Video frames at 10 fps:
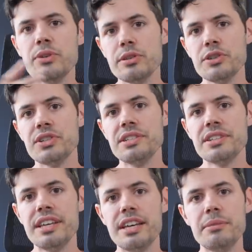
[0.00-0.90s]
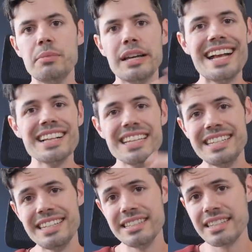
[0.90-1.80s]
further since then, but
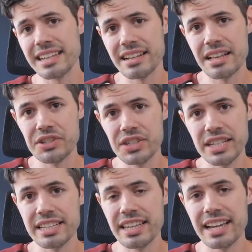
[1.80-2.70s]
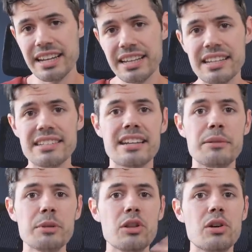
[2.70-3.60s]
LED technology in lighting has
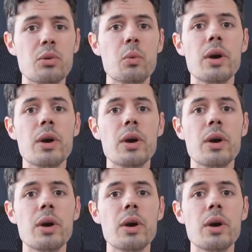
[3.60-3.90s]
come a long